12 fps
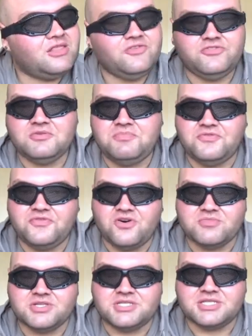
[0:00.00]
love the
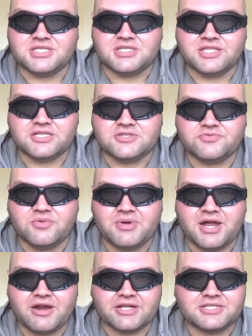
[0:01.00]
performances in this from
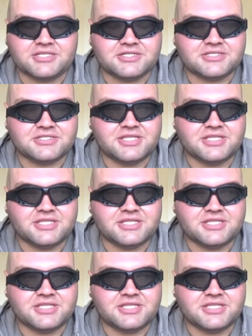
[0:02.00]
our actors.